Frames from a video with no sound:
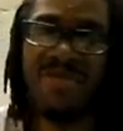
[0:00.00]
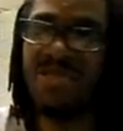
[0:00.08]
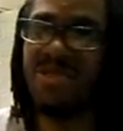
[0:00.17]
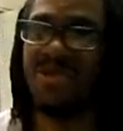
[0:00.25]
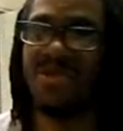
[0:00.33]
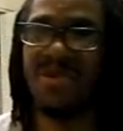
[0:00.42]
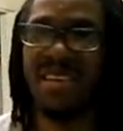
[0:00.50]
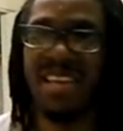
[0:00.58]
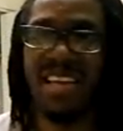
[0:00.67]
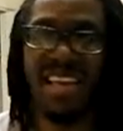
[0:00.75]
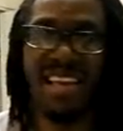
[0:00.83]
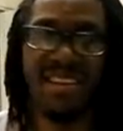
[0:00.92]
F.U.
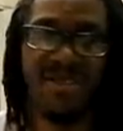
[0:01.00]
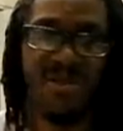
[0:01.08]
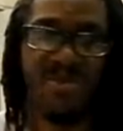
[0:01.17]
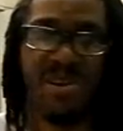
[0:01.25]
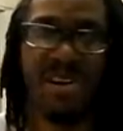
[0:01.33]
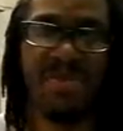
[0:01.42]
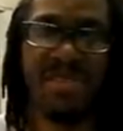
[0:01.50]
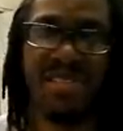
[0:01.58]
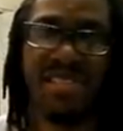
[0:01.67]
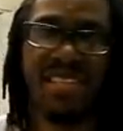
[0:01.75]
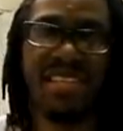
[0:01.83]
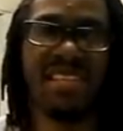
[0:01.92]
and the little pumping
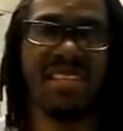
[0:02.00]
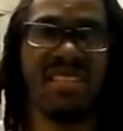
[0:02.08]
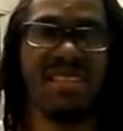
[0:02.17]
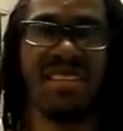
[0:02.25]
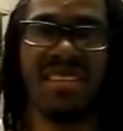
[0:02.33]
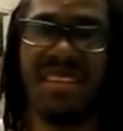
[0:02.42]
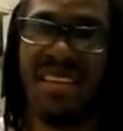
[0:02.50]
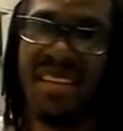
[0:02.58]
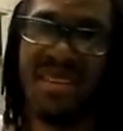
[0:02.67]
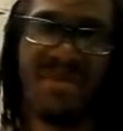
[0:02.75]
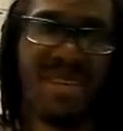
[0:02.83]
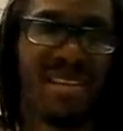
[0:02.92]
sneakers shit.
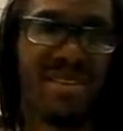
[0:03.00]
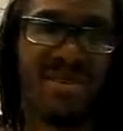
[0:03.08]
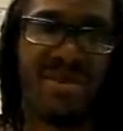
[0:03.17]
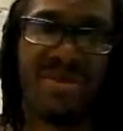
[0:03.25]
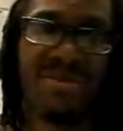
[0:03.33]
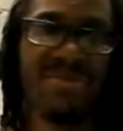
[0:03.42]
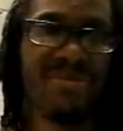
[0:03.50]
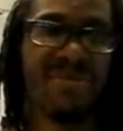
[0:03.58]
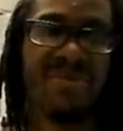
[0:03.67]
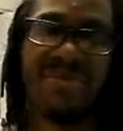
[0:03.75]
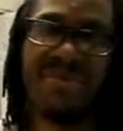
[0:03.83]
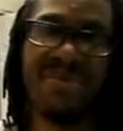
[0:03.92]
Like, dude,
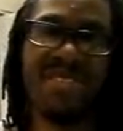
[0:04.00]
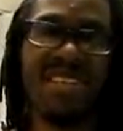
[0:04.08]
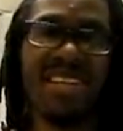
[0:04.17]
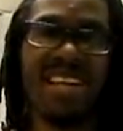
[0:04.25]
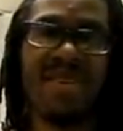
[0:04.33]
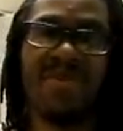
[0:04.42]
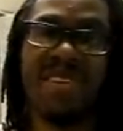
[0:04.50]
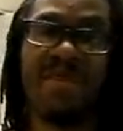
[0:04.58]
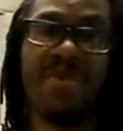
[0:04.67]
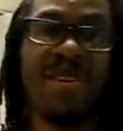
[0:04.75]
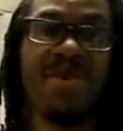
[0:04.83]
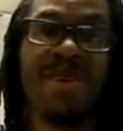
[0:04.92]
chill out, man.
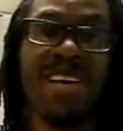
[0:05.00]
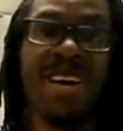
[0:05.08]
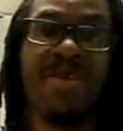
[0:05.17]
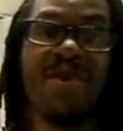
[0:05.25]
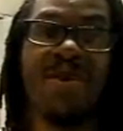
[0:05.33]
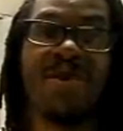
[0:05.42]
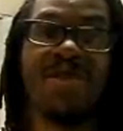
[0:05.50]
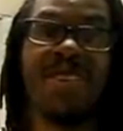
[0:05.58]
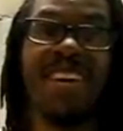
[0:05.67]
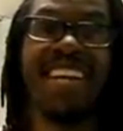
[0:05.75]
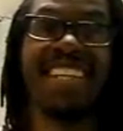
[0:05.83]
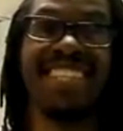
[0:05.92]
The people elbow was
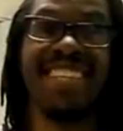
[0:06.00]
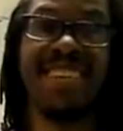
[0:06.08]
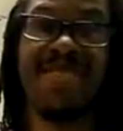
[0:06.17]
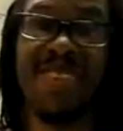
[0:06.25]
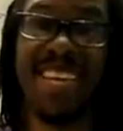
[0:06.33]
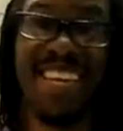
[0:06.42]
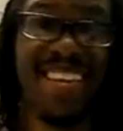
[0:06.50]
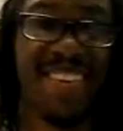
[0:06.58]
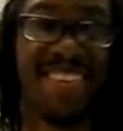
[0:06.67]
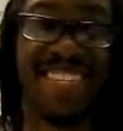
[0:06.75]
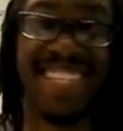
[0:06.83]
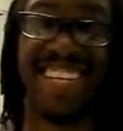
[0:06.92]
crazy, though, man.
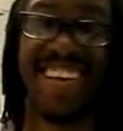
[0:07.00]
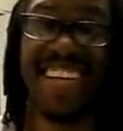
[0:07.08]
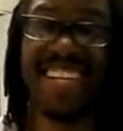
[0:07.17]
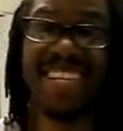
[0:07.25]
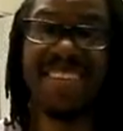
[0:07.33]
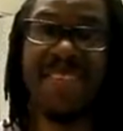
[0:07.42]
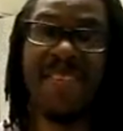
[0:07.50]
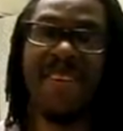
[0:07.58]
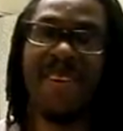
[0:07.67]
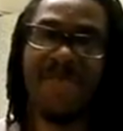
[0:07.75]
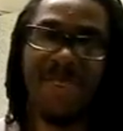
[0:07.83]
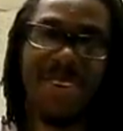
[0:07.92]
You see what he did?
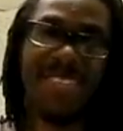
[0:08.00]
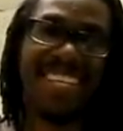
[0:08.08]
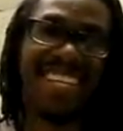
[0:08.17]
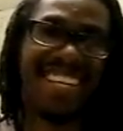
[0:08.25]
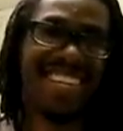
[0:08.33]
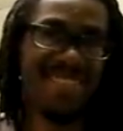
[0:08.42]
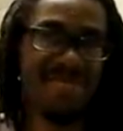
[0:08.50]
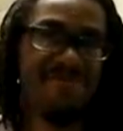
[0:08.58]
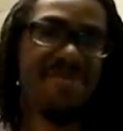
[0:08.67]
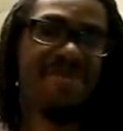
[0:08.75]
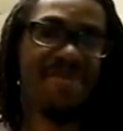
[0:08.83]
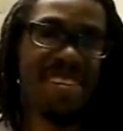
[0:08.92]
First, he couldn't do
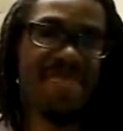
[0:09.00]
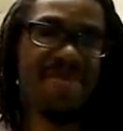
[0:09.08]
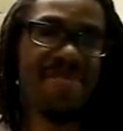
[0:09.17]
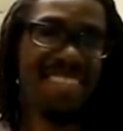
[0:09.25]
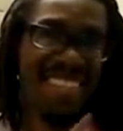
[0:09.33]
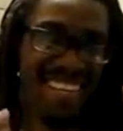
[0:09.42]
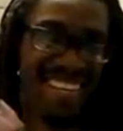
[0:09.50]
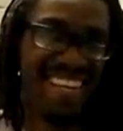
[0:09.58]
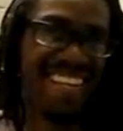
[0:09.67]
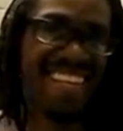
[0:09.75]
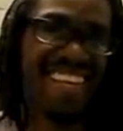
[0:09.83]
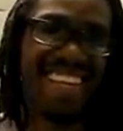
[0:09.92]
the people elbow, then he
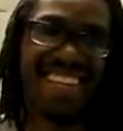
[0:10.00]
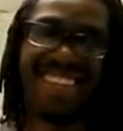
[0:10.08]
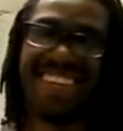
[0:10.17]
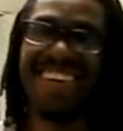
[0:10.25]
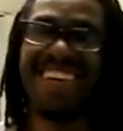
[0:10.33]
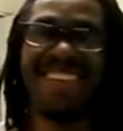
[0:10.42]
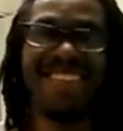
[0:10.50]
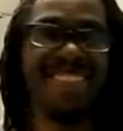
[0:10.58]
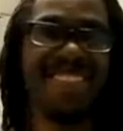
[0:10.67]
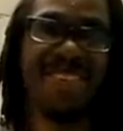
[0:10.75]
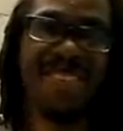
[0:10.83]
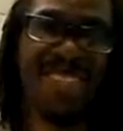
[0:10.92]
did it again. And,
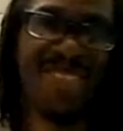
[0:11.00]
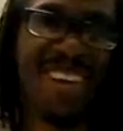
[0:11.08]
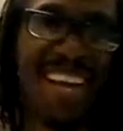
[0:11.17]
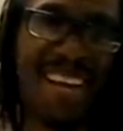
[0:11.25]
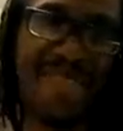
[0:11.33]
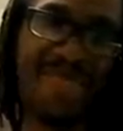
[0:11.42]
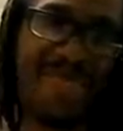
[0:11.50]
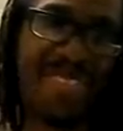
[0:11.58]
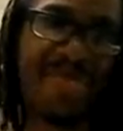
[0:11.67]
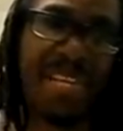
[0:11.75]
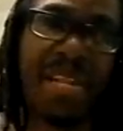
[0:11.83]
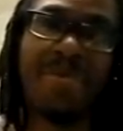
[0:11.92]
you know, it's a wrap.
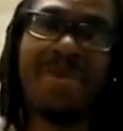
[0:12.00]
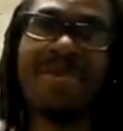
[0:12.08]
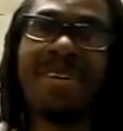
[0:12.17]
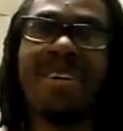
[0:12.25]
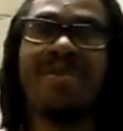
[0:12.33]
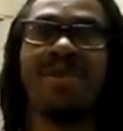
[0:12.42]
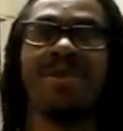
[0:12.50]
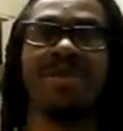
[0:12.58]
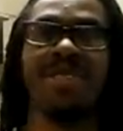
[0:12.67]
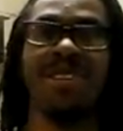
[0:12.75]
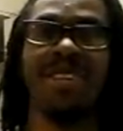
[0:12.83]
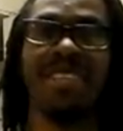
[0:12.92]
Man, that people elbow
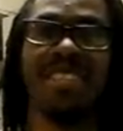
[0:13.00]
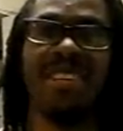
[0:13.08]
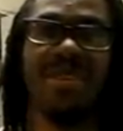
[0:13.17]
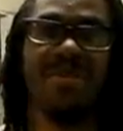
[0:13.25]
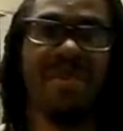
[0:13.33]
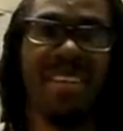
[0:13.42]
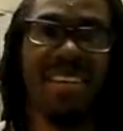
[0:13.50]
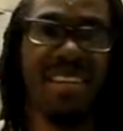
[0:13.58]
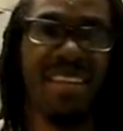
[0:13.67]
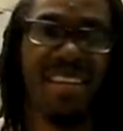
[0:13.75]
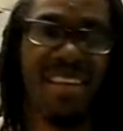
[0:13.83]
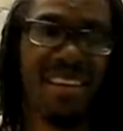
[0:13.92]
was serious, though, man.